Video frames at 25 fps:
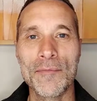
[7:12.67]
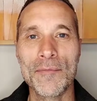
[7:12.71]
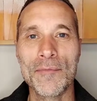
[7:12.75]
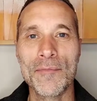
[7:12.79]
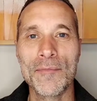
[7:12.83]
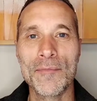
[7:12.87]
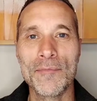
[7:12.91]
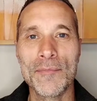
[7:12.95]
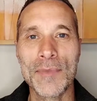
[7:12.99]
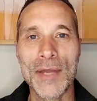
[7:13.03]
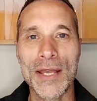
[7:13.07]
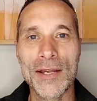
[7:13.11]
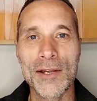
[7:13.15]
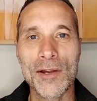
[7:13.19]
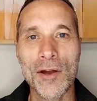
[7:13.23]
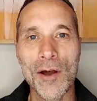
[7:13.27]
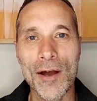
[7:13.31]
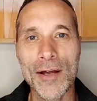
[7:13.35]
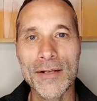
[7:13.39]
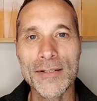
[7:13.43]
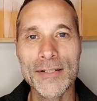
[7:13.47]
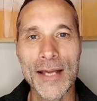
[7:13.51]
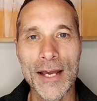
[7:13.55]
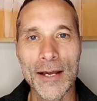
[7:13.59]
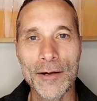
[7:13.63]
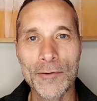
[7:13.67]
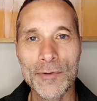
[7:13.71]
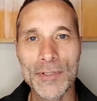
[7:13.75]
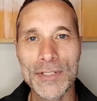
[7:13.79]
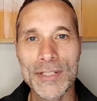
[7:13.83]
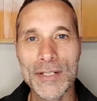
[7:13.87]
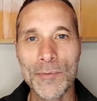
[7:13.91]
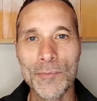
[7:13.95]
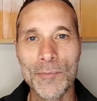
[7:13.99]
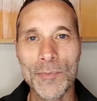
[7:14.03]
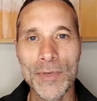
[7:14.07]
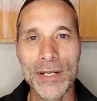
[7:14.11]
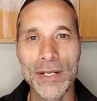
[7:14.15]
make contact with
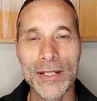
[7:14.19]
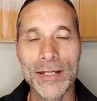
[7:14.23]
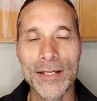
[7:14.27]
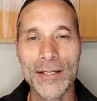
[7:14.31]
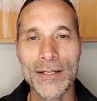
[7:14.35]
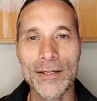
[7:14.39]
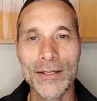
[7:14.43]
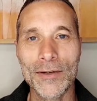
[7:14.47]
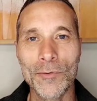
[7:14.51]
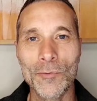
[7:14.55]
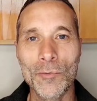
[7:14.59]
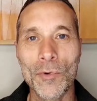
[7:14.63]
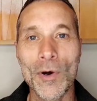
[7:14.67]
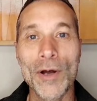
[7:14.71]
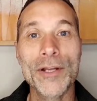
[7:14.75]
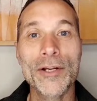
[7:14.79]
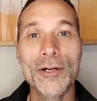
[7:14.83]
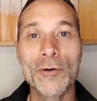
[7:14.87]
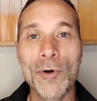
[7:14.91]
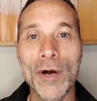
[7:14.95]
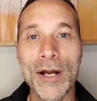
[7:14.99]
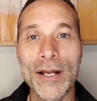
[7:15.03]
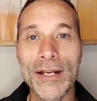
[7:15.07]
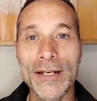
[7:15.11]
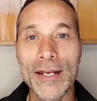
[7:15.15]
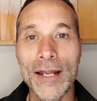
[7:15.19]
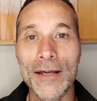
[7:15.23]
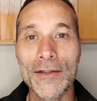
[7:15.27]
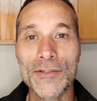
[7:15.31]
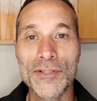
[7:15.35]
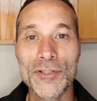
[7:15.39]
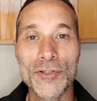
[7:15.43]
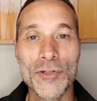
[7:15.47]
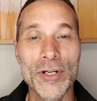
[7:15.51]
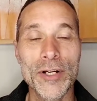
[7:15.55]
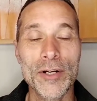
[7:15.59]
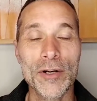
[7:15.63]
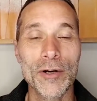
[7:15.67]
somebody while you're walking down the
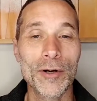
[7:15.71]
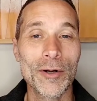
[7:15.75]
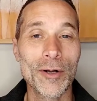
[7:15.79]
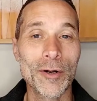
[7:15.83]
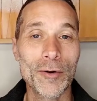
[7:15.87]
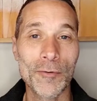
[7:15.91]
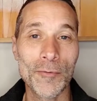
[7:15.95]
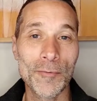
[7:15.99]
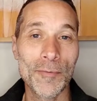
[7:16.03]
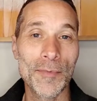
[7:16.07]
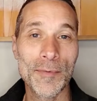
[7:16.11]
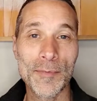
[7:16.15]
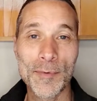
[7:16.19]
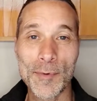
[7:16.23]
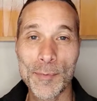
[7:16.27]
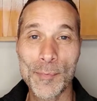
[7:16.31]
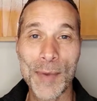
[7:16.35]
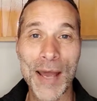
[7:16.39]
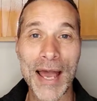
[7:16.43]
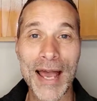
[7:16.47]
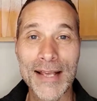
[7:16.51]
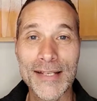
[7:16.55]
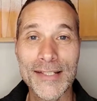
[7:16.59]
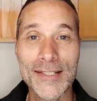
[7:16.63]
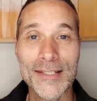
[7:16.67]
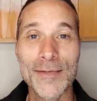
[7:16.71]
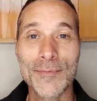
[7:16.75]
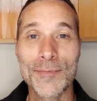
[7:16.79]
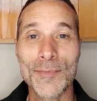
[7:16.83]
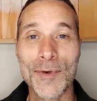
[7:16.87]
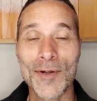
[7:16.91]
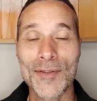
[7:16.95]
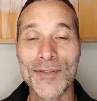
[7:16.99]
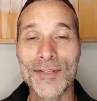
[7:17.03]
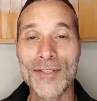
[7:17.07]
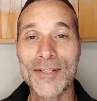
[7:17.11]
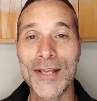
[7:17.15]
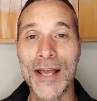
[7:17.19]
street, or you pass them
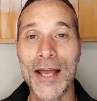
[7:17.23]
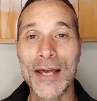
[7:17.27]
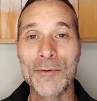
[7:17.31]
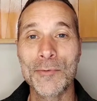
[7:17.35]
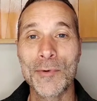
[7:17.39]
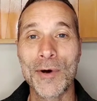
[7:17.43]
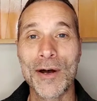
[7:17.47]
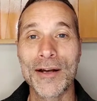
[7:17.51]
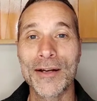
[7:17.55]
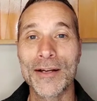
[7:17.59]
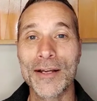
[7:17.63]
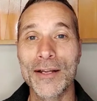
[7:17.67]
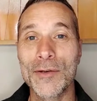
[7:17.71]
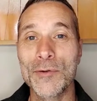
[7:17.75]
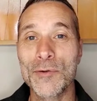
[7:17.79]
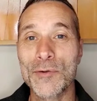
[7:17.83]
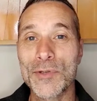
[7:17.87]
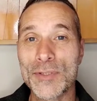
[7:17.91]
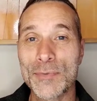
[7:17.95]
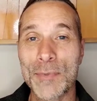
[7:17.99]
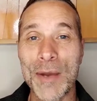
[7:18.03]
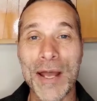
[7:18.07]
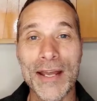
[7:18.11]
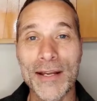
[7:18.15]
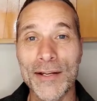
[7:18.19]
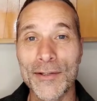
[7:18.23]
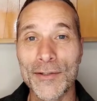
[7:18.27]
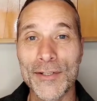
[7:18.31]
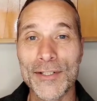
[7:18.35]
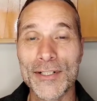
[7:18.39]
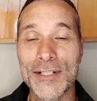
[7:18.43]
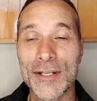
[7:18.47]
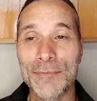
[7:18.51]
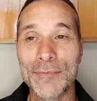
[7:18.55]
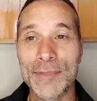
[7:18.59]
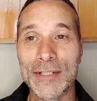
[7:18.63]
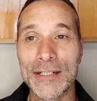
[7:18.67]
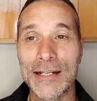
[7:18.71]
on the sidewalk and you smile or
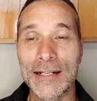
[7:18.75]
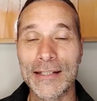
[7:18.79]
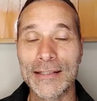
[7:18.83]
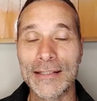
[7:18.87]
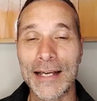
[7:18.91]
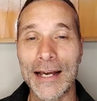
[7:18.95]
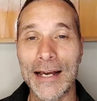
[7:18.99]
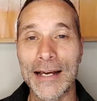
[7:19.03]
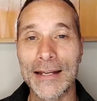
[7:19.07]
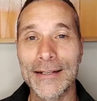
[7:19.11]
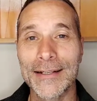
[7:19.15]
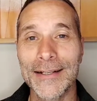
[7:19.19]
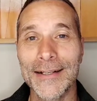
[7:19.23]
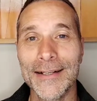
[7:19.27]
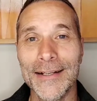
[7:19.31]
something like that.